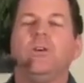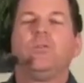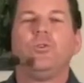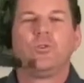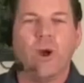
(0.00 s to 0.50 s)

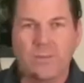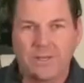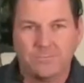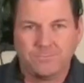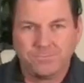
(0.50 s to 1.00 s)
to drumming.
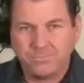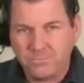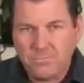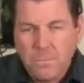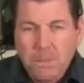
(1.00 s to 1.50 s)

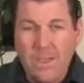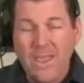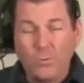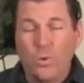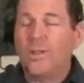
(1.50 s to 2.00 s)

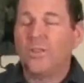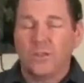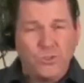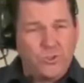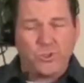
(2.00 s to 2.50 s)
And one that
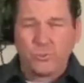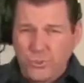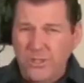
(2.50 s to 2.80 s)
you should